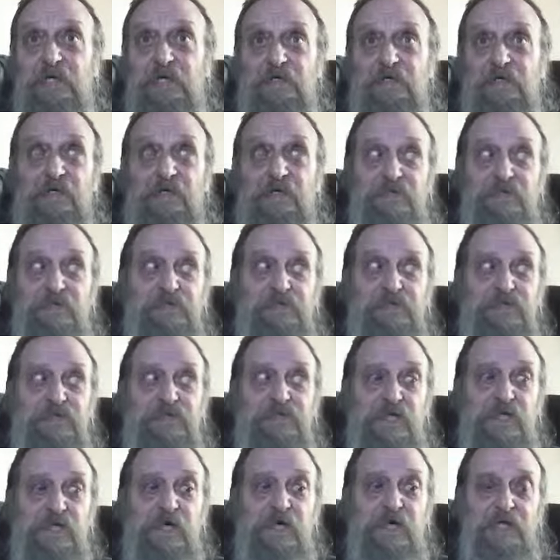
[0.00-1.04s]

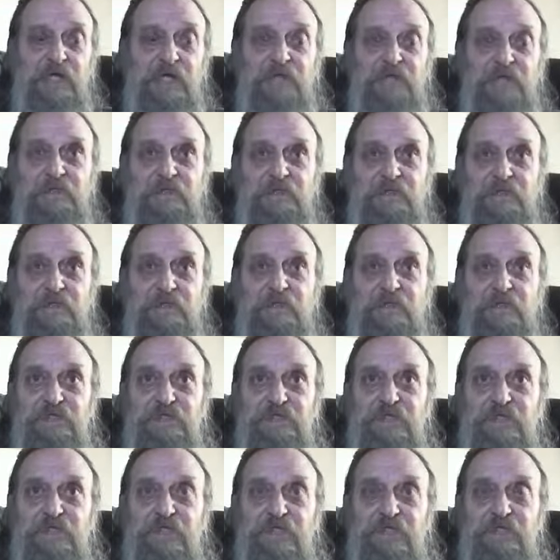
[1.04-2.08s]
Those items,
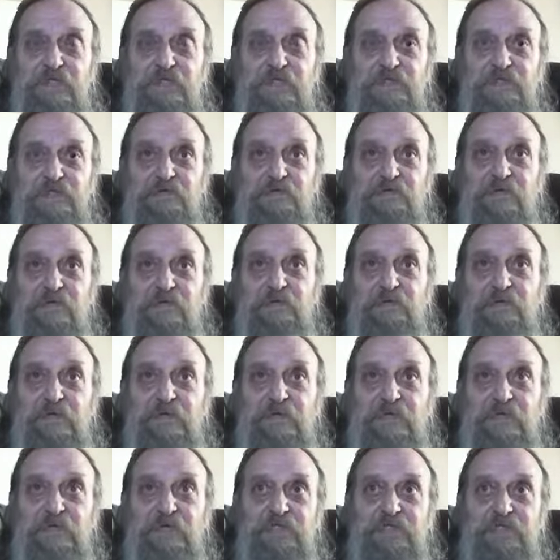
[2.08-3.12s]
those things are all
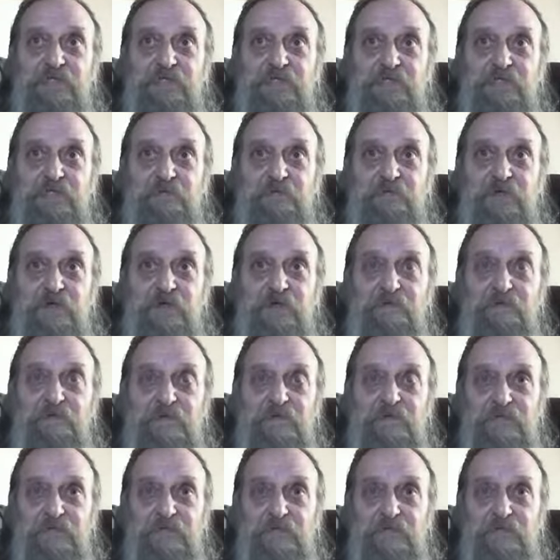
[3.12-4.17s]
mentioned in my
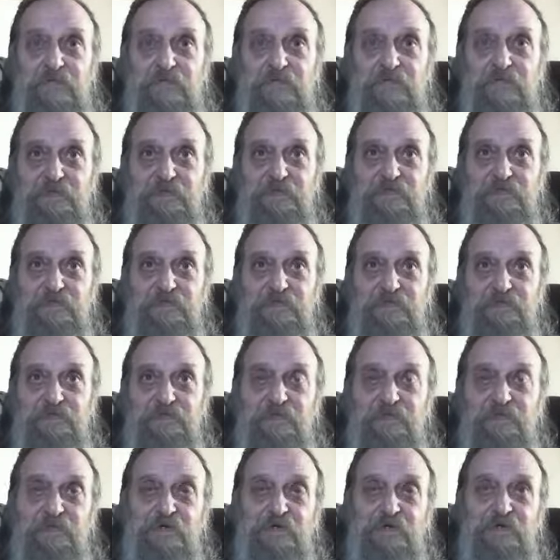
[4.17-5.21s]
videos as
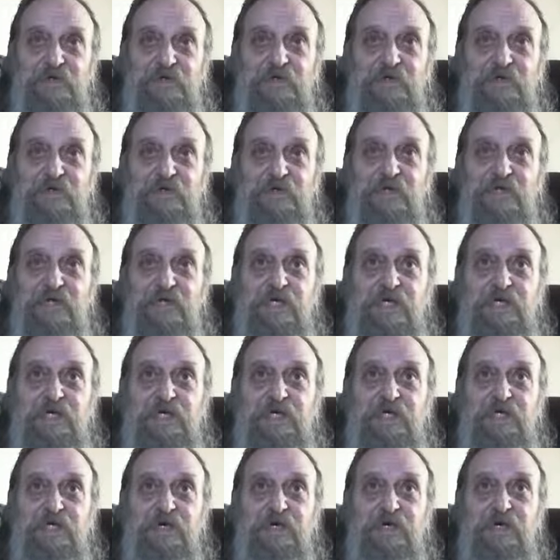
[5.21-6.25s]
far as the
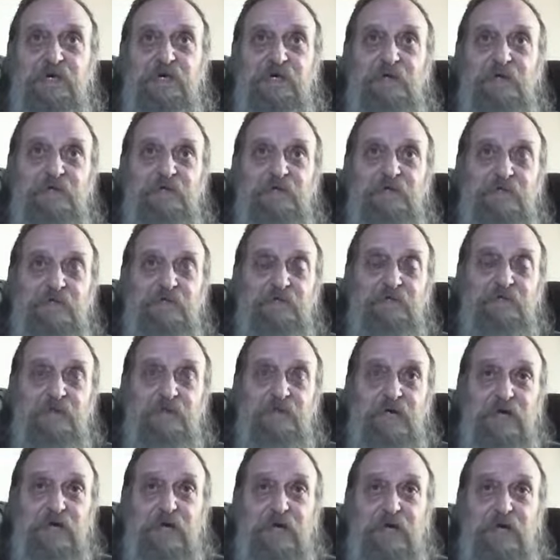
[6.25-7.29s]
end times and the
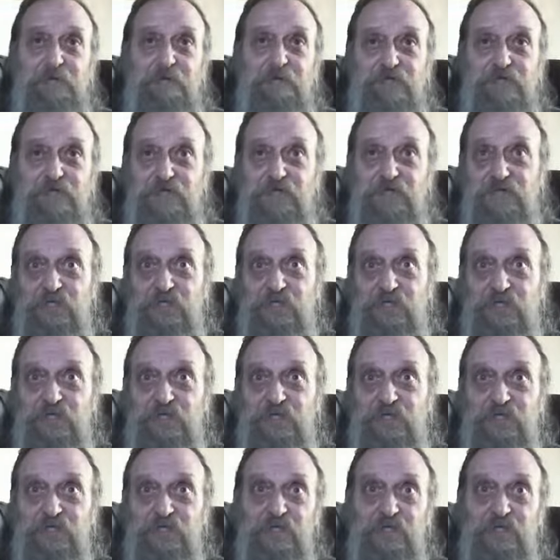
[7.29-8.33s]

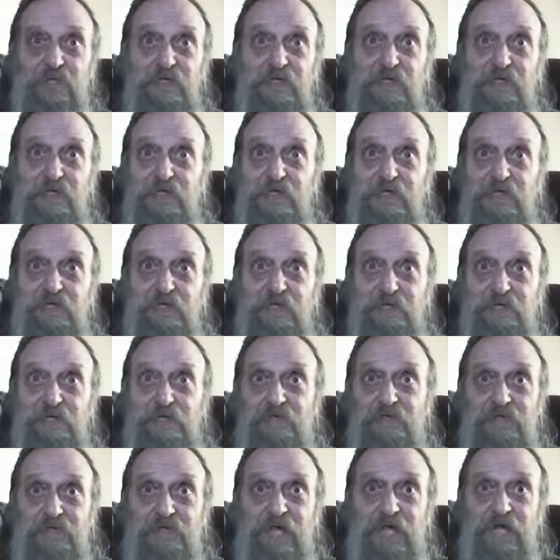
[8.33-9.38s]
rapture
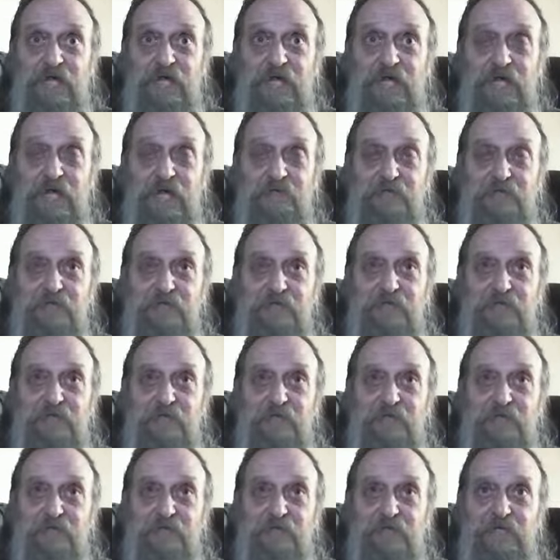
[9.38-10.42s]
or the gathering
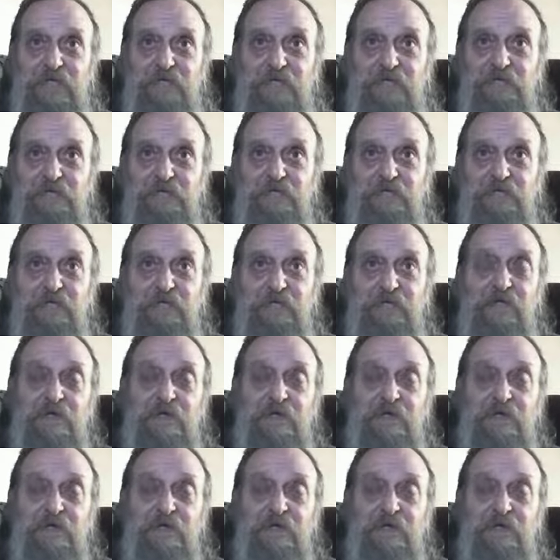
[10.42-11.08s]
or whatever.